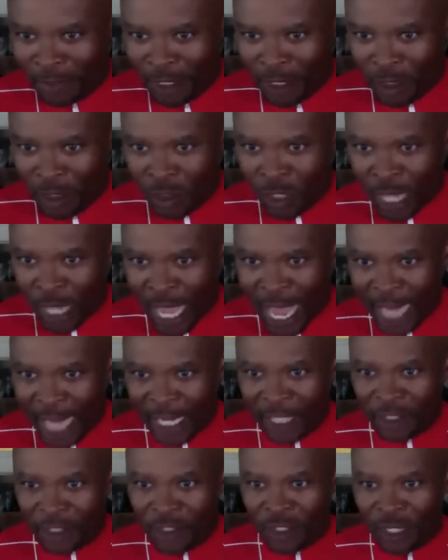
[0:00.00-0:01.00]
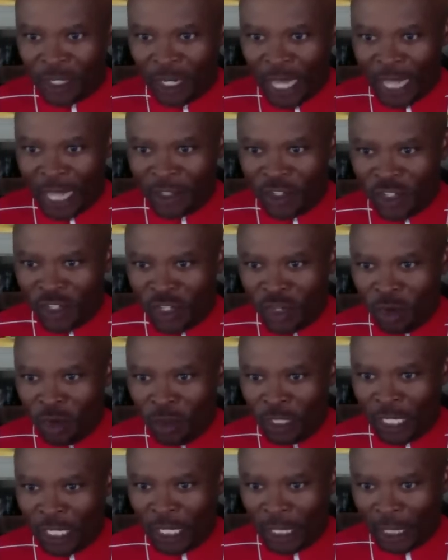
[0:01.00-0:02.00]
So Alex
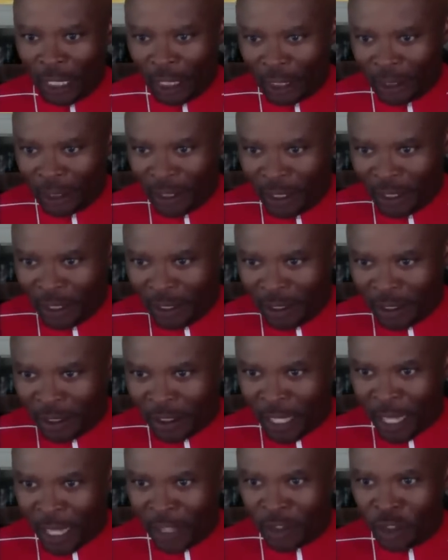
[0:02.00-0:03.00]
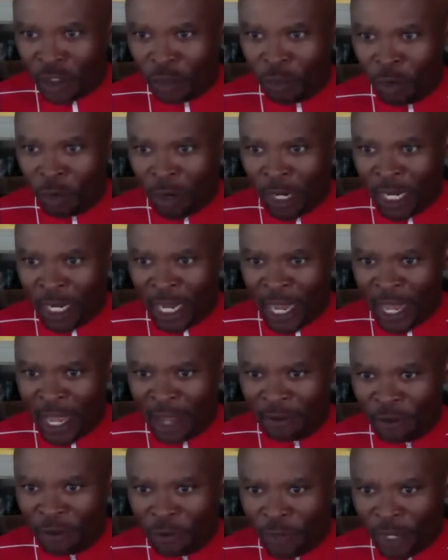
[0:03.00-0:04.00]
Lencioni, says, Good morning. I
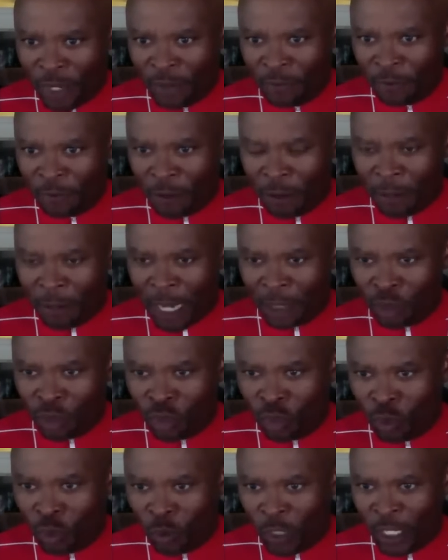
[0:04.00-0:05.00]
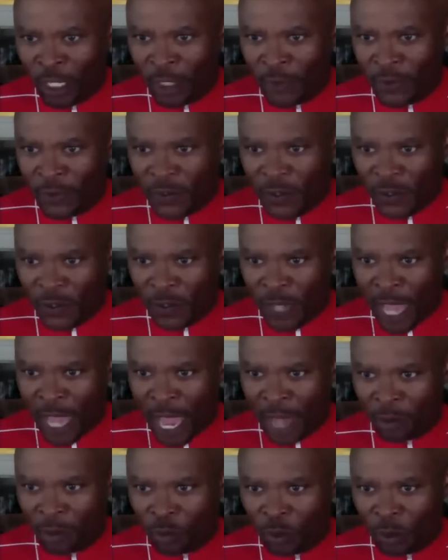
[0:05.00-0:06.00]
haven't ridden for about two weeks. So
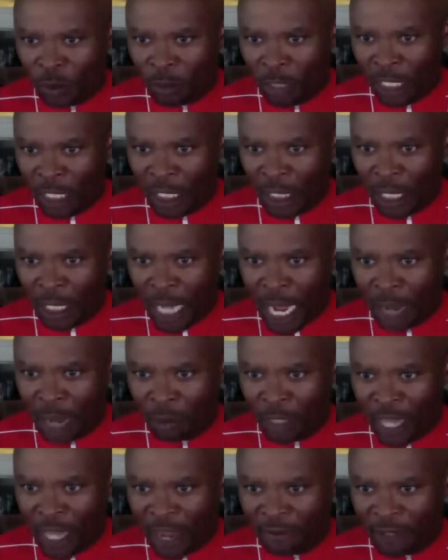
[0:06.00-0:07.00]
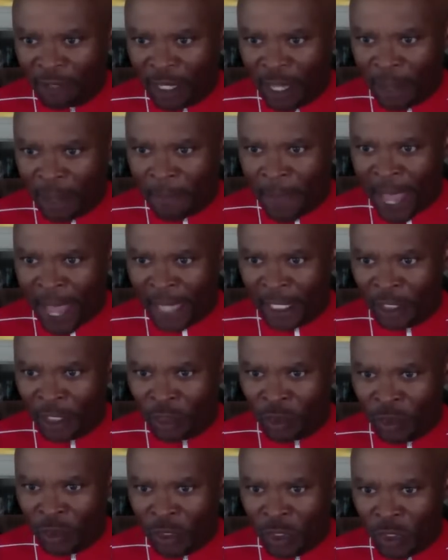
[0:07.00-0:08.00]
that would mean I would have to get back
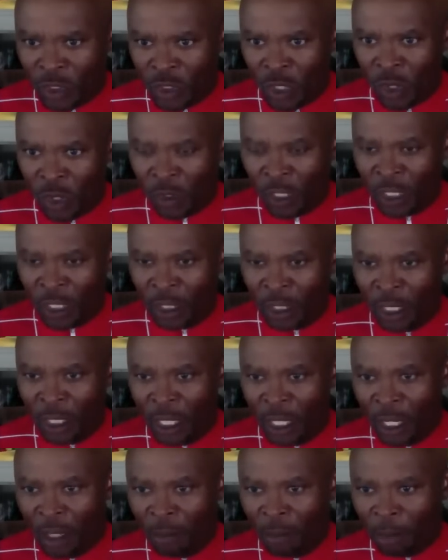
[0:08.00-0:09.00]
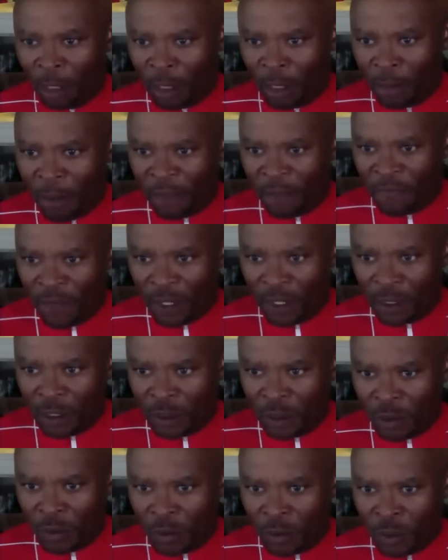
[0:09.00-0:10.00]
into it slowly, build up my
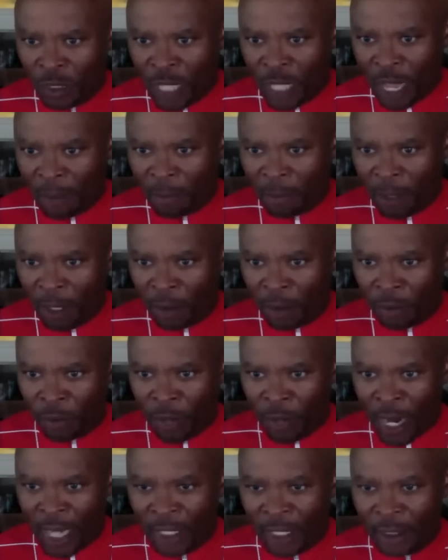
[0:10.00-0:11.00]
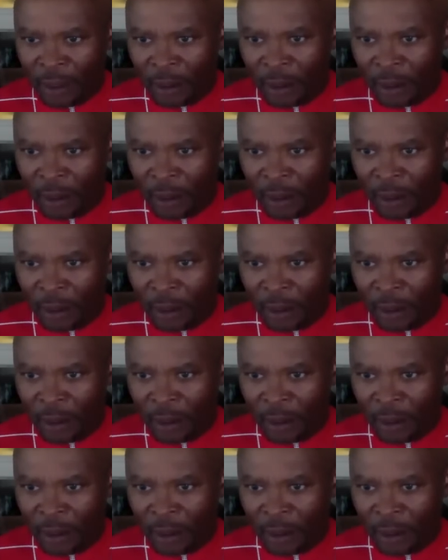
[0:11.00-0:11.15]
fitness. Would that be right?